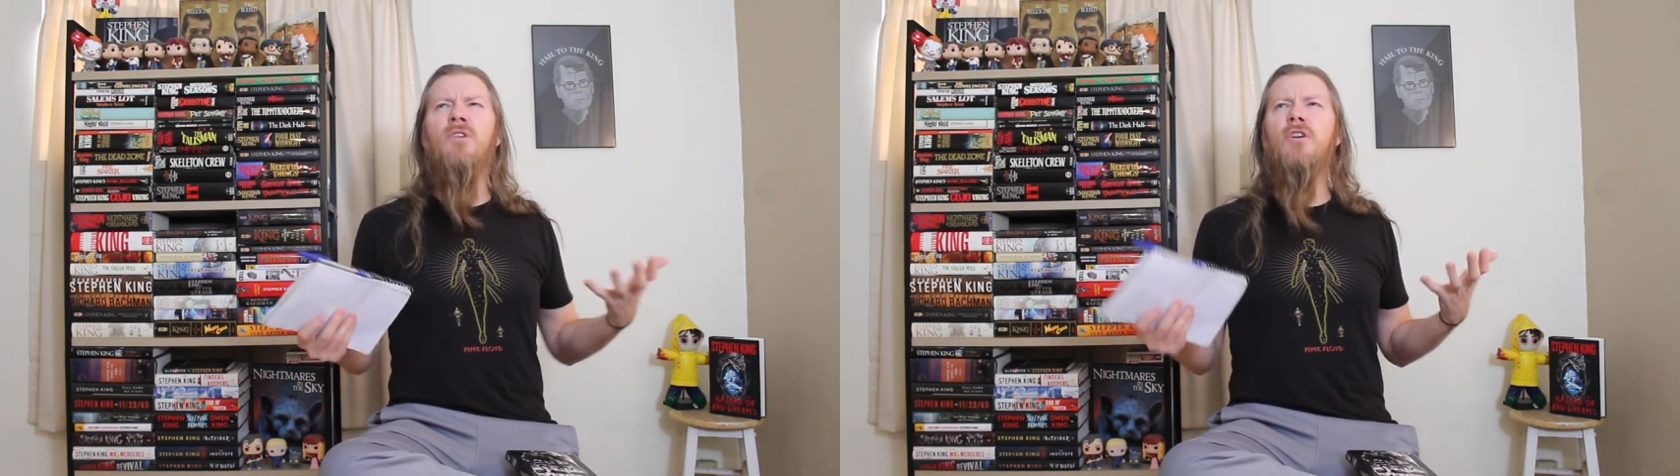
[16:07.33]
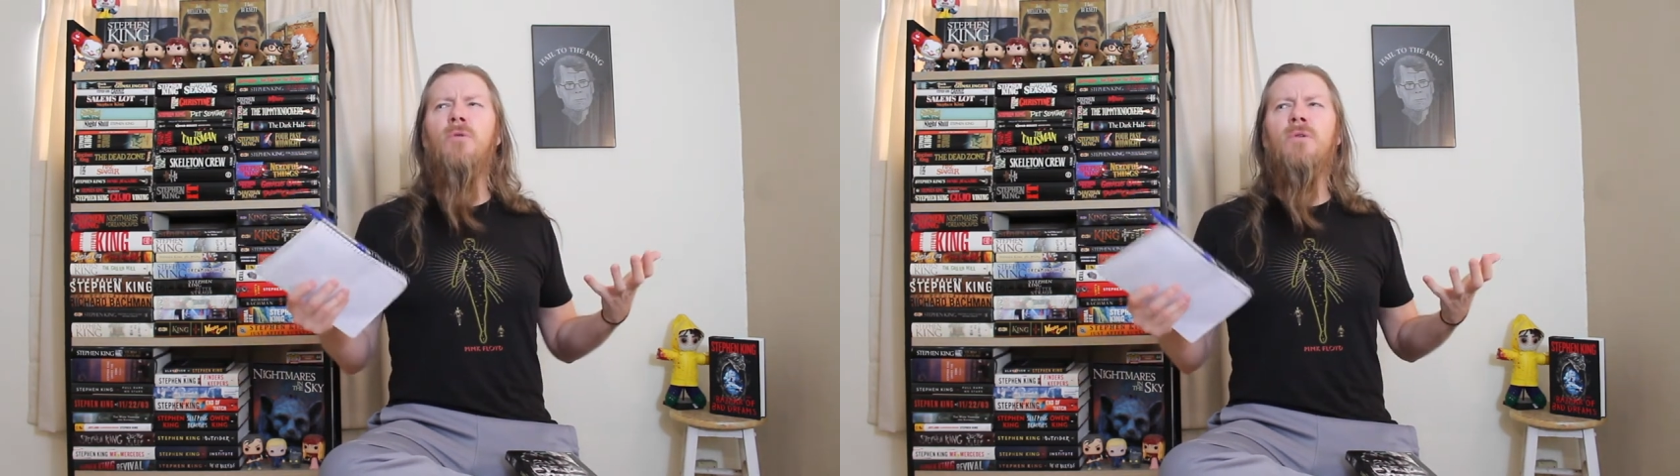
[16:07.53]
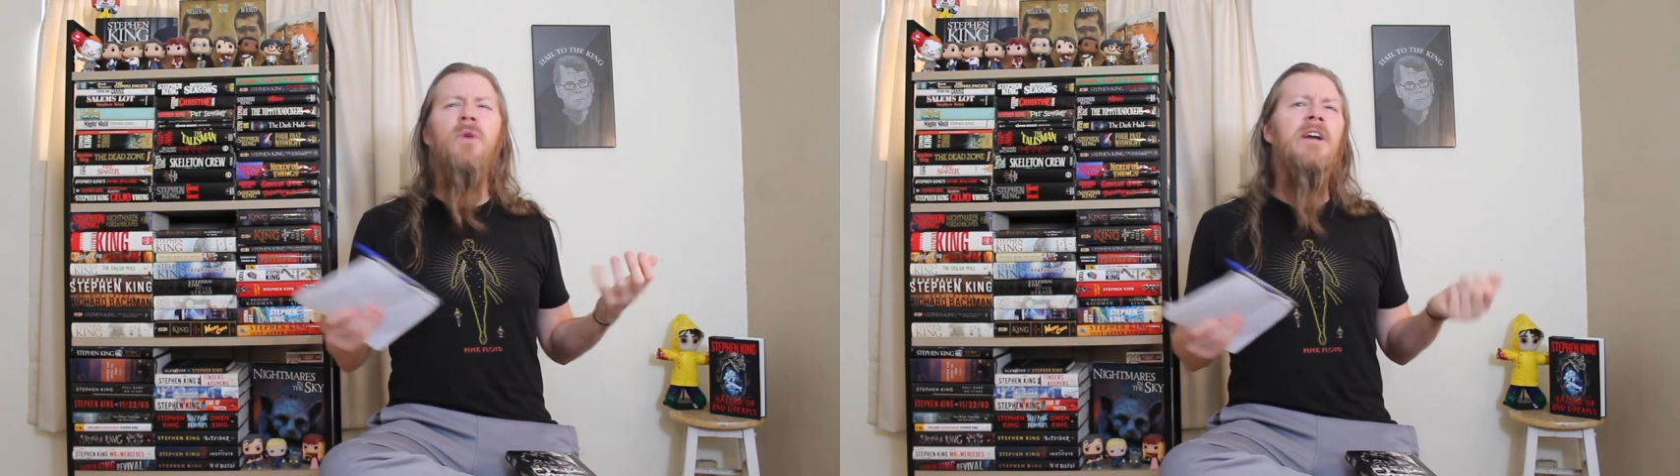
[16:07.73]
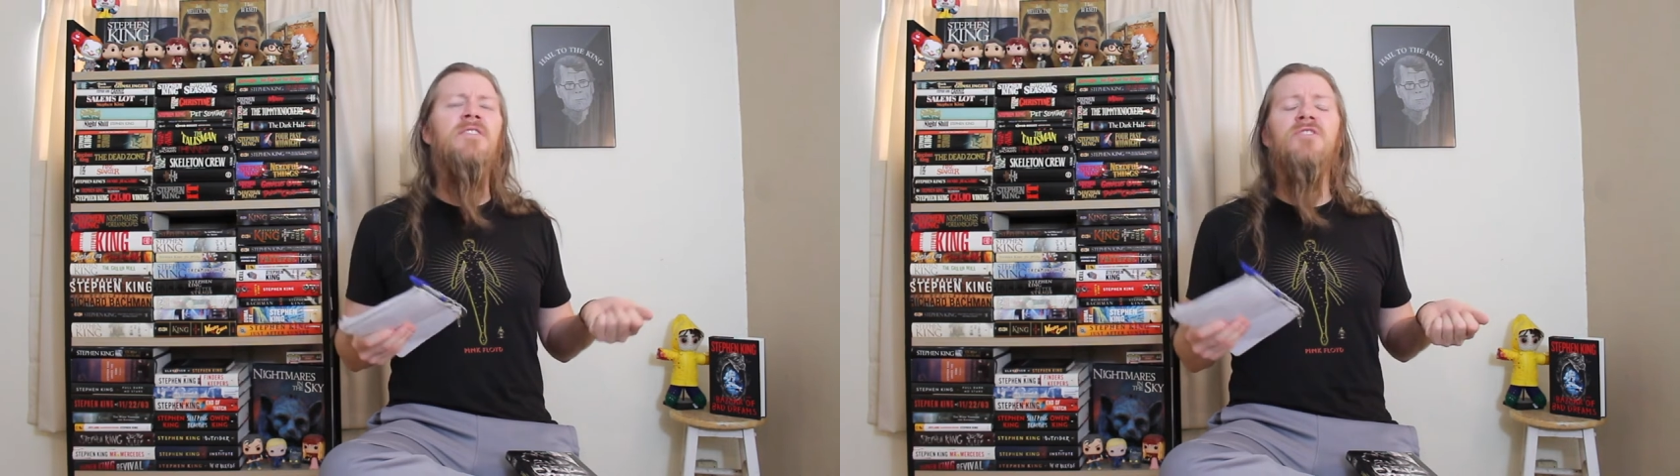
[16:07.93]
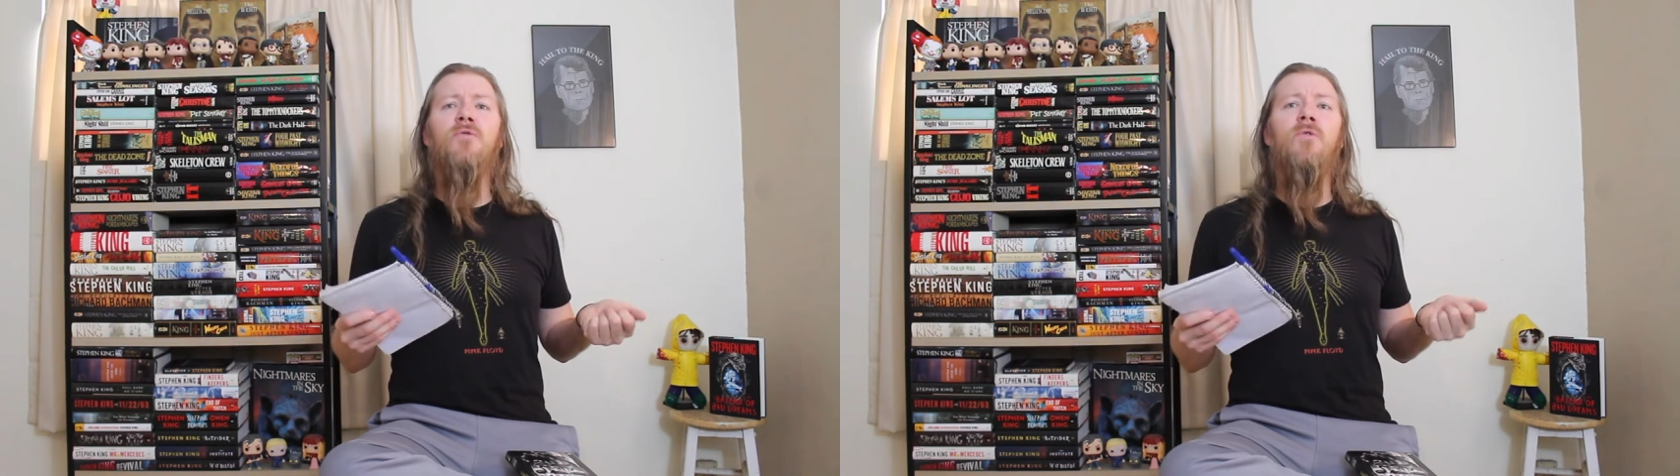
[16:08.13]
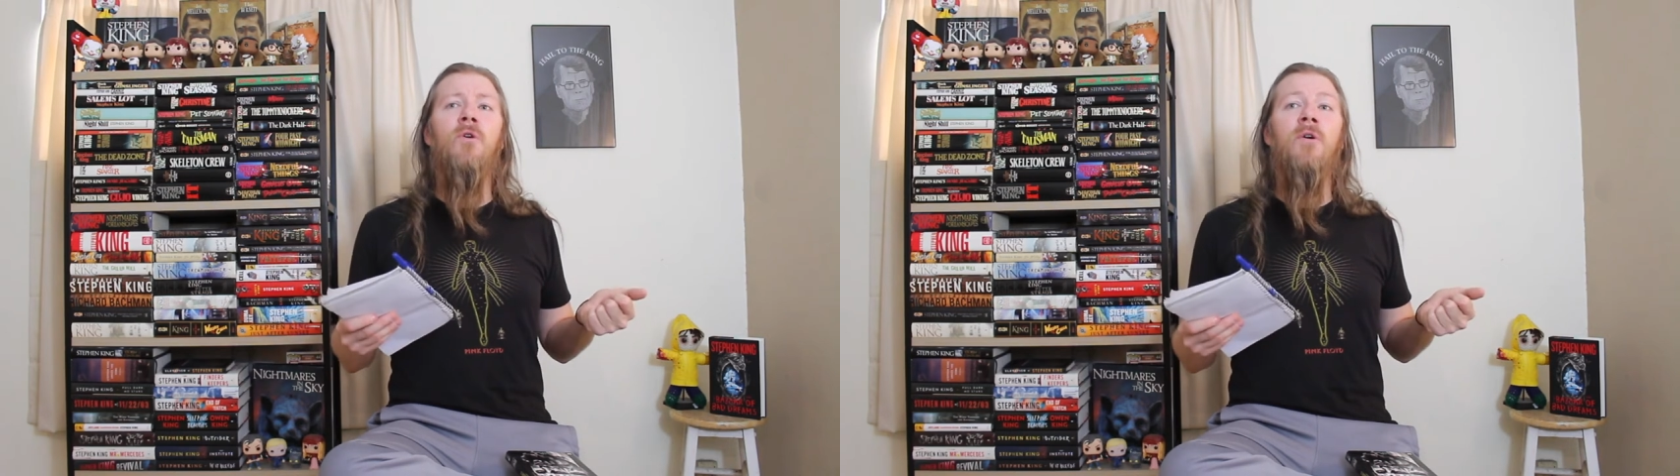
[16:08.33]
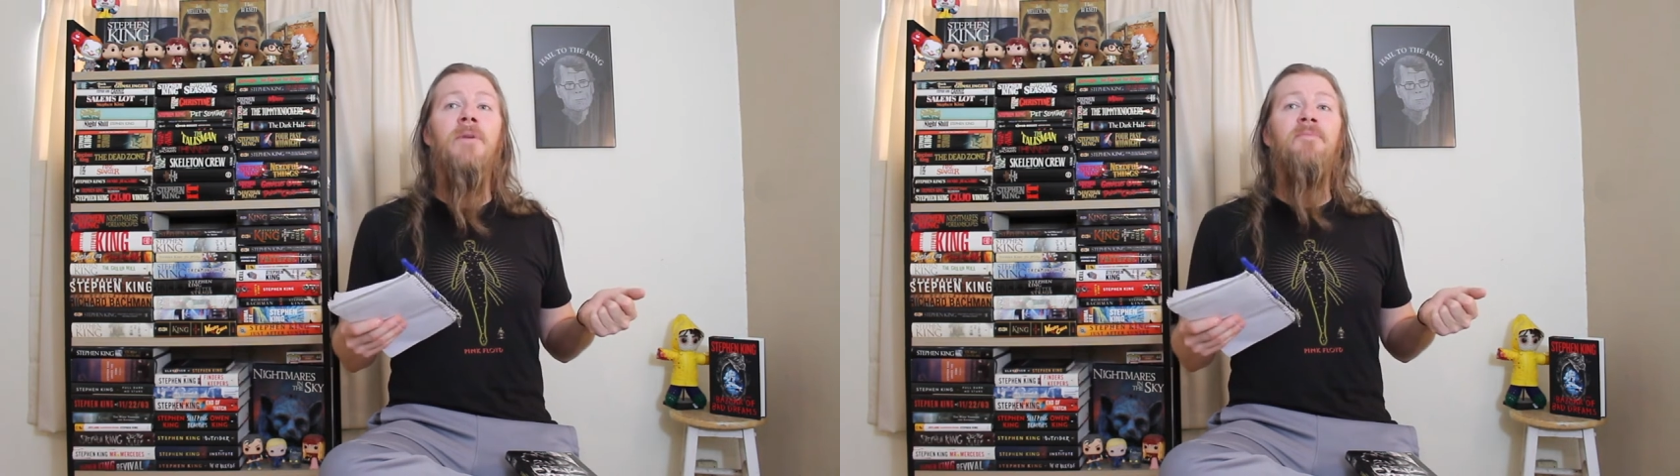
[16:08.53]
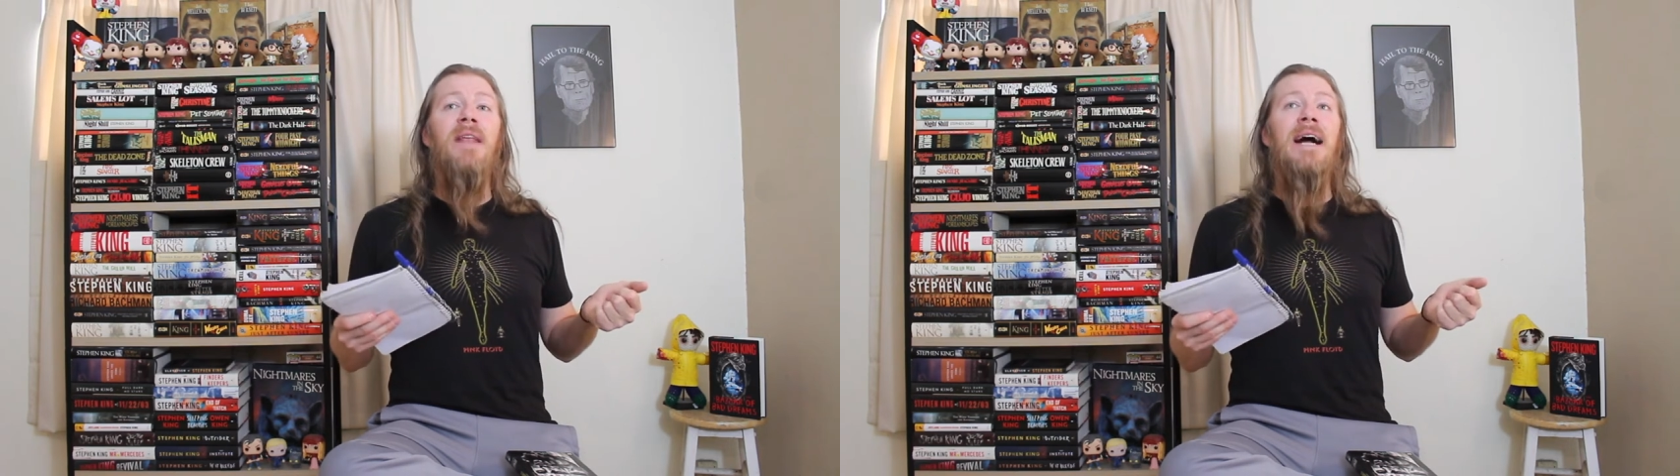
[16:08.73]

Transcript: going away to school